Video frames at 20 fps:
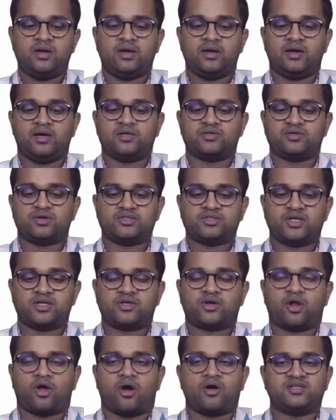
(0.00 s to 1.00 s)
It is also
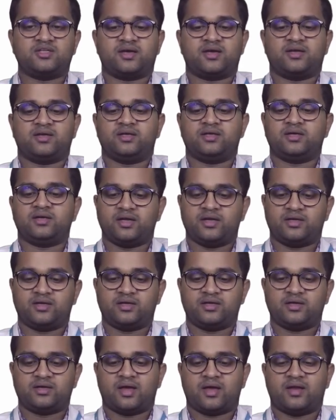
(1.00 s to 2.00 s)
toxic and
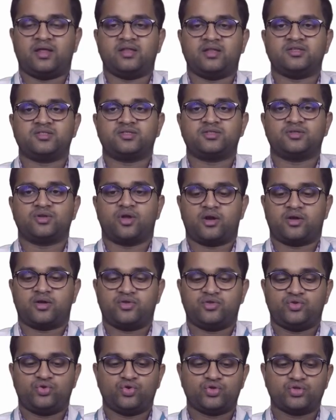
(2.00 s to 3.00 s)
irritating and hence
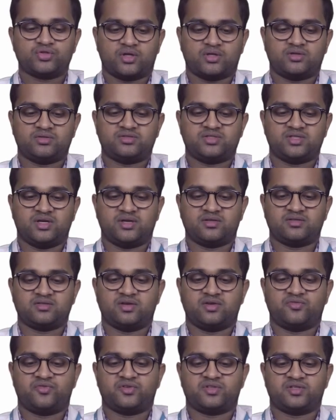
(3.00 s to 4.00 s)
not used on certain
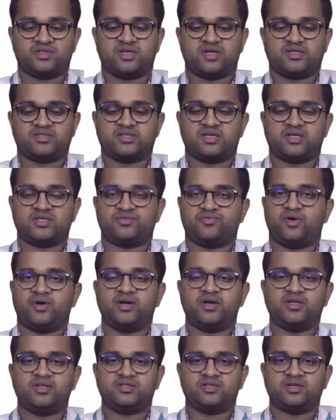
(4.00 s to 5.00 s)
surfaces such as
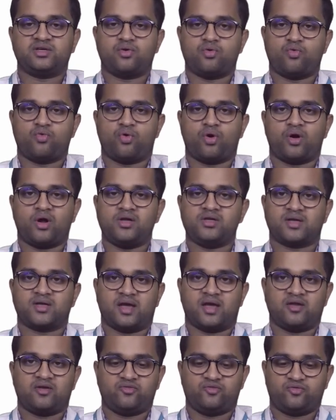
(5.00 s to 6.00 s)
furniture, walls
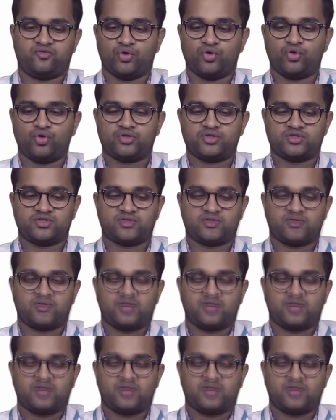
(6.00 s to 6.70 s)
and floors.